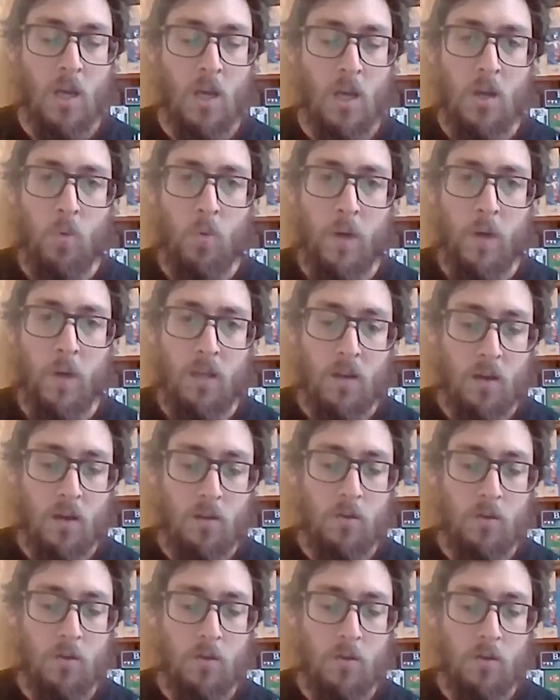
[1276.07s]
We
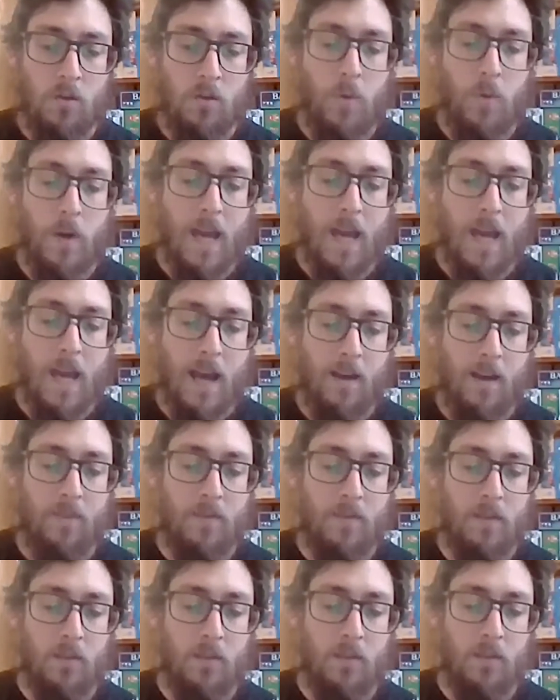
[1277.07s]
know we have to
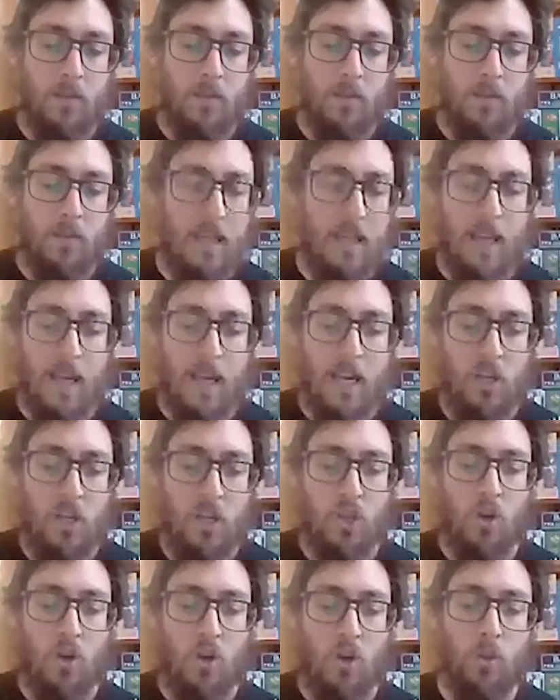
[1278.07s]
see
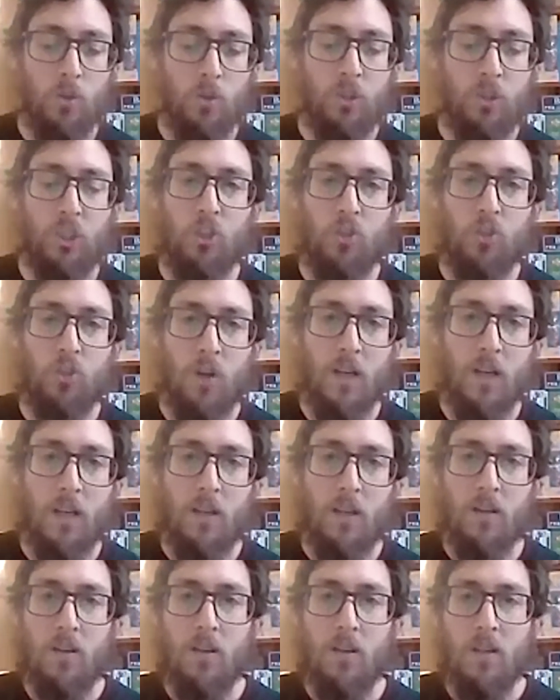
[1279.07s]
each old
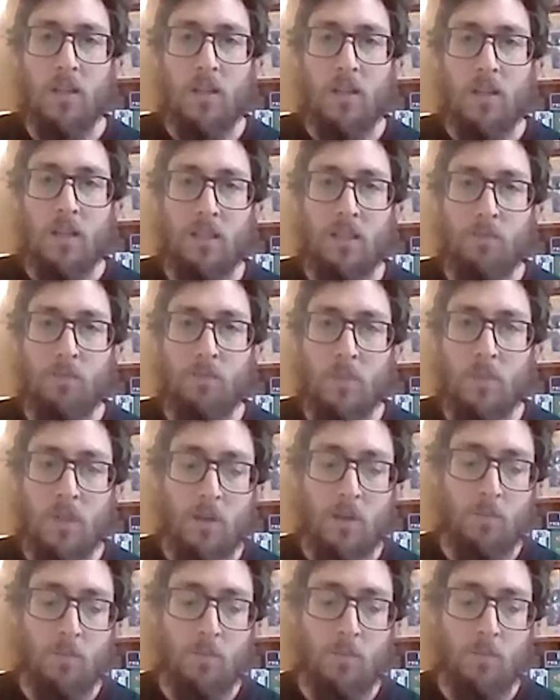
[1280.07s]
strike as
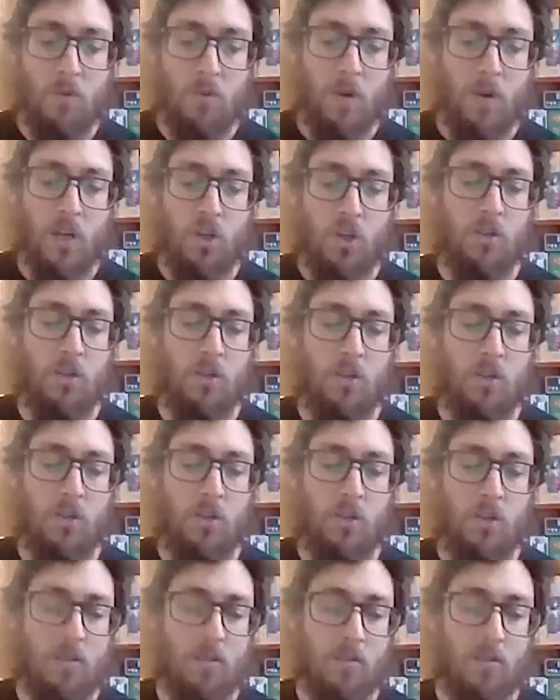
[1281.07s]
murmuration,
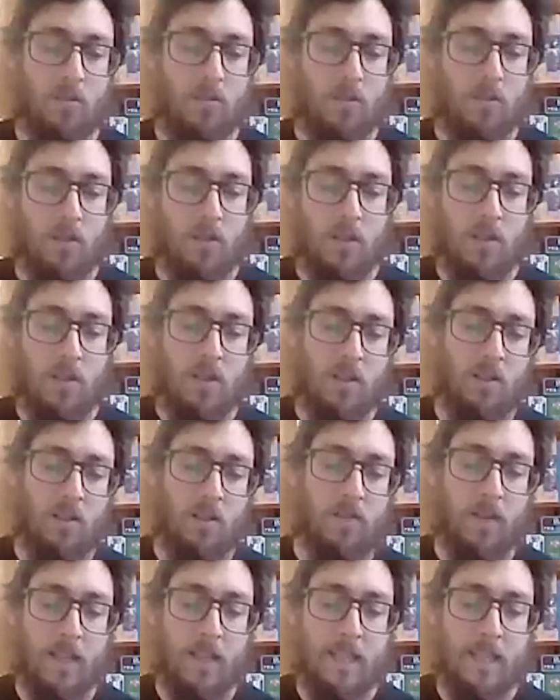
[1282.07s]

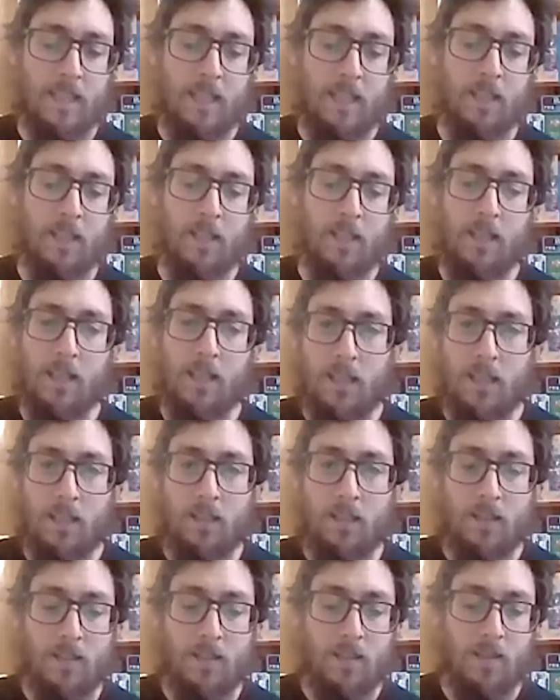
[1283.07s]
the fleeting
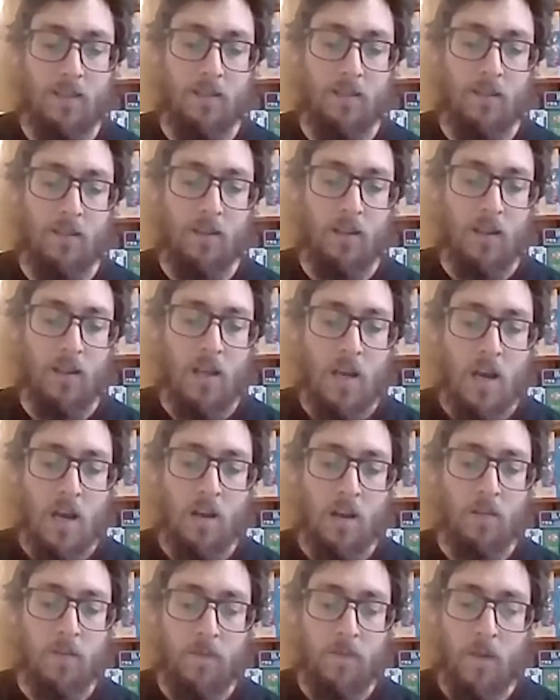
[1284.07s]
needs
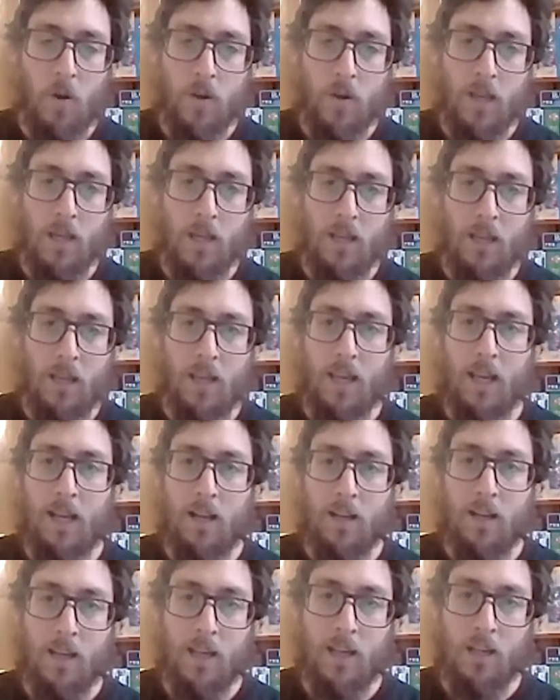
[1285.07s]
and flocking
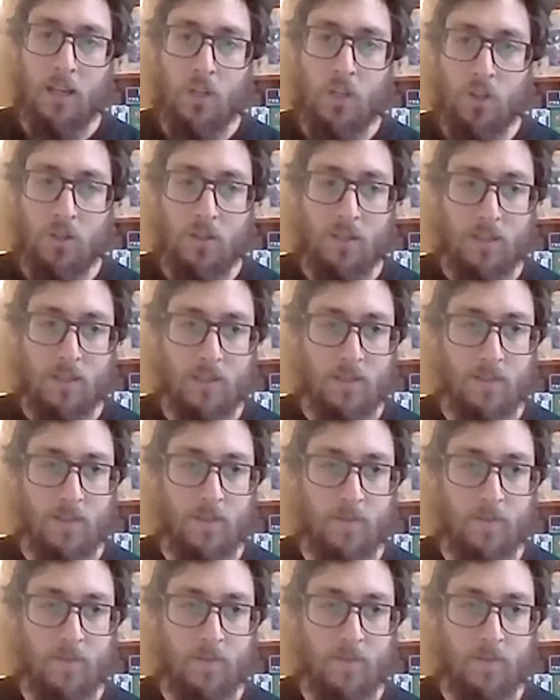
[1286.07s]
inclinations.